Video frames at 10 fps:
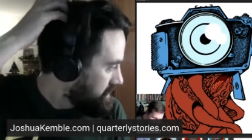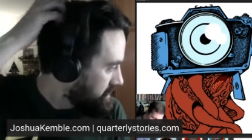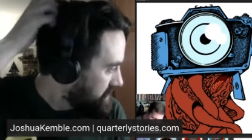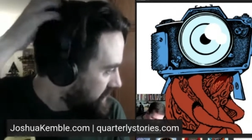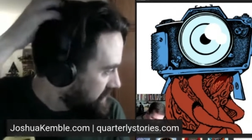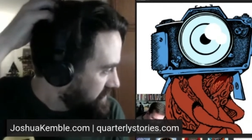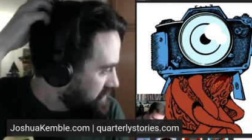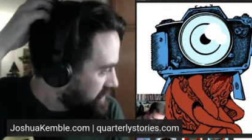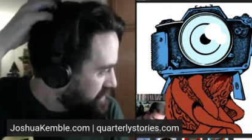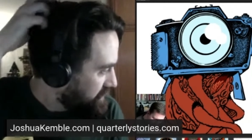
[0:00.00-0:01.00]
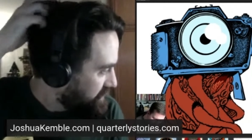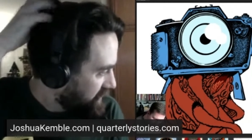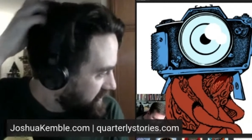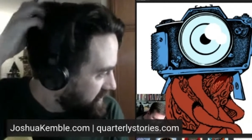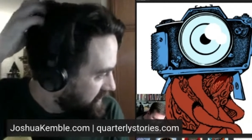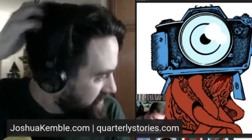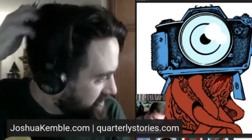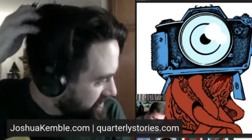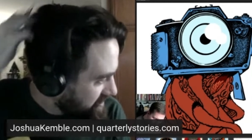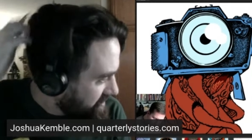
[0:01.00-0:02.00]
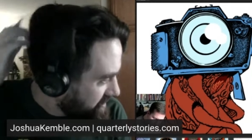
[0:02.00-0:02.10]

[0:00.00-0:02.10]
Tentacles can be fun. It's just the